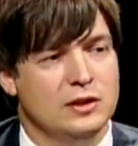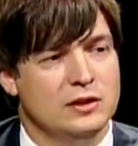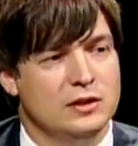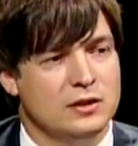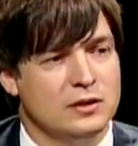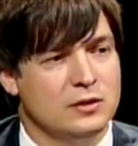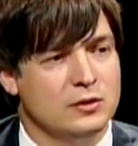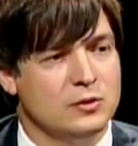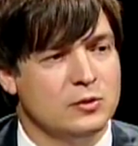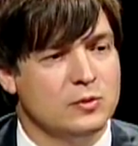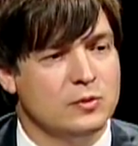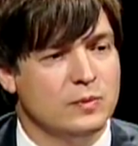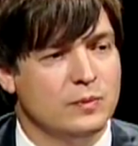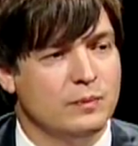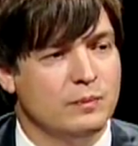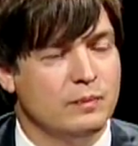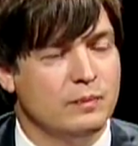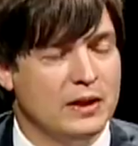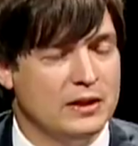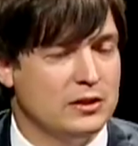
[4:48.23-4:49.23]
need to
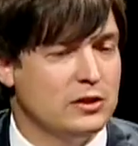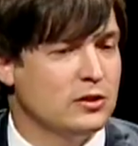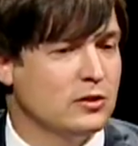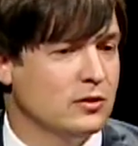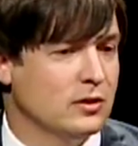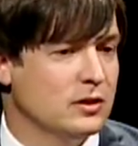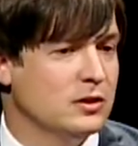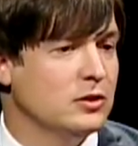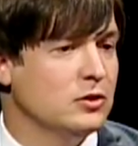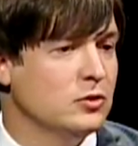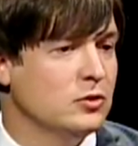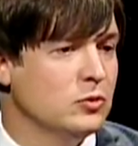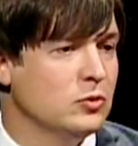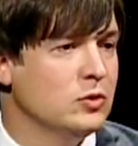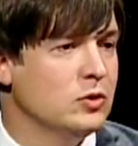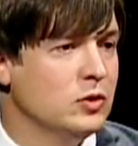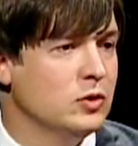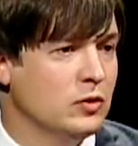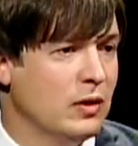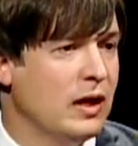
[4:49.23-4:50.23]
make sure that
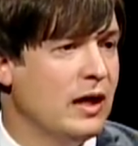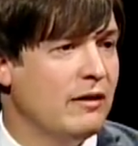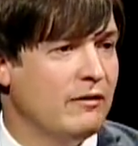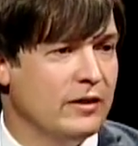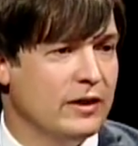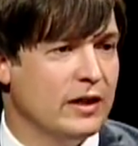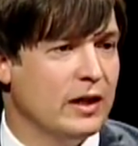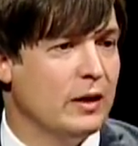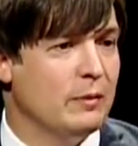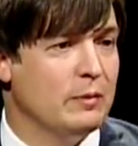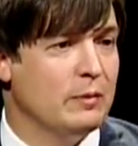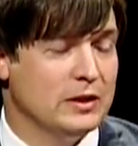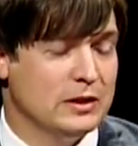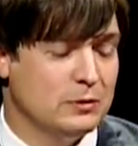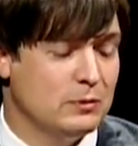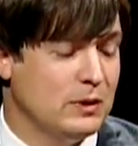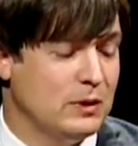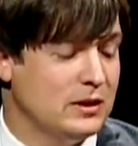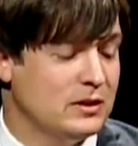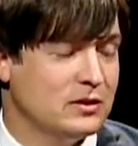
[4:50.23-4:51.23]
you have a copy,
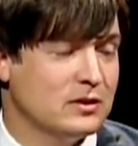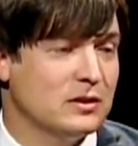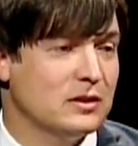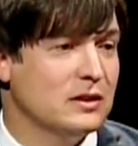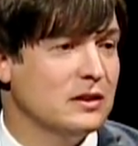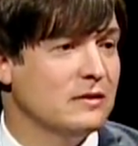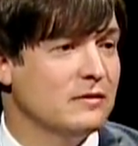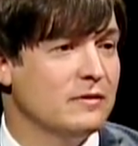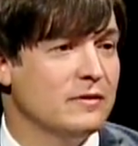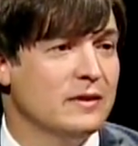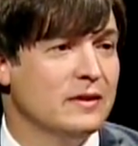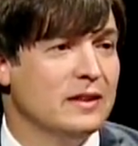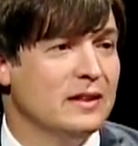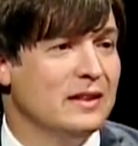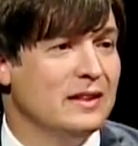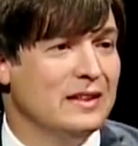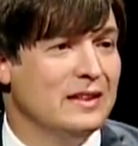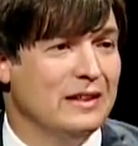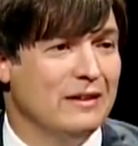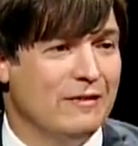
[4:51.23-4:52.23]
especially
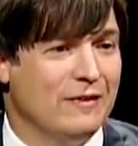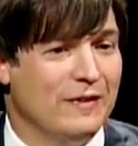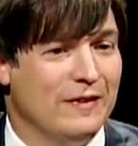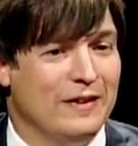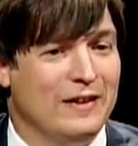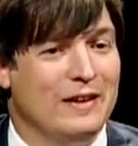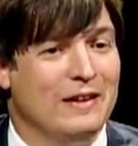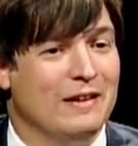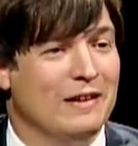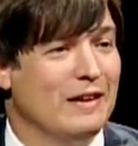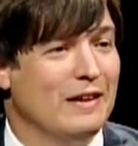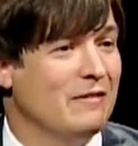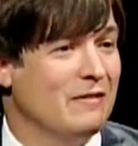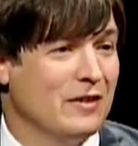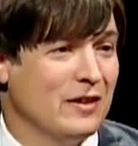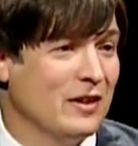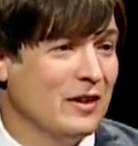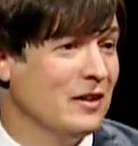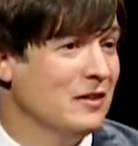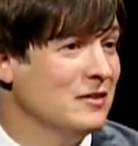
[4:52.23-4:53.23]
if it
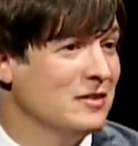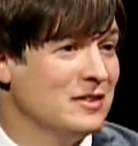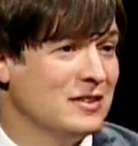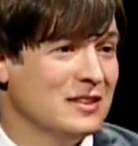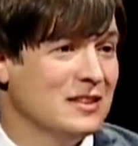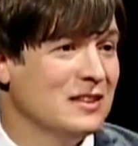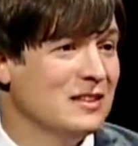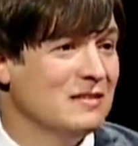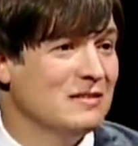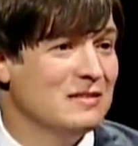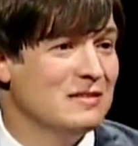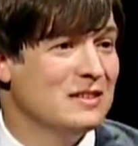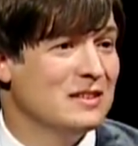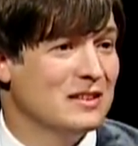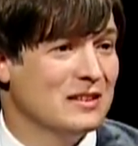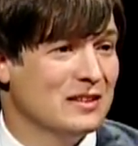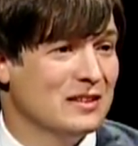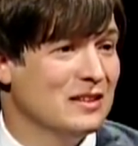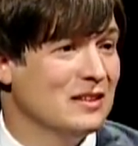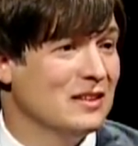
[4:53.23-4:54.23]
ever goes to
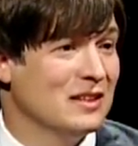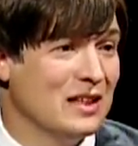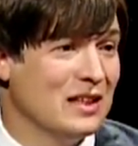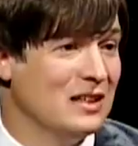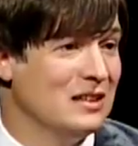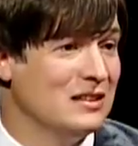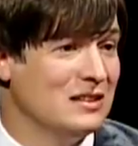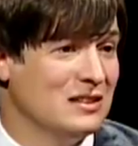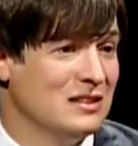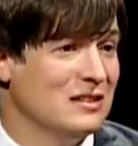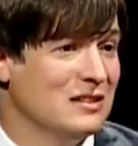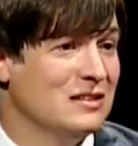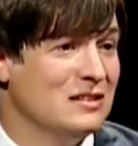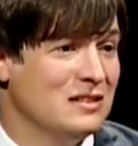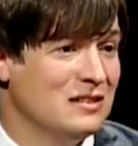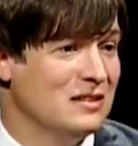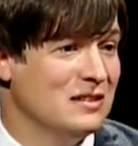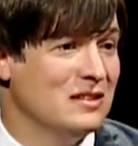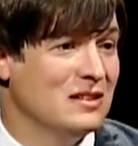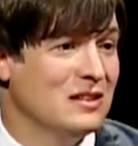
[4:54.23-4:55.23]

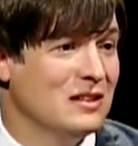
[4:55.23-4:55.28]
litigation.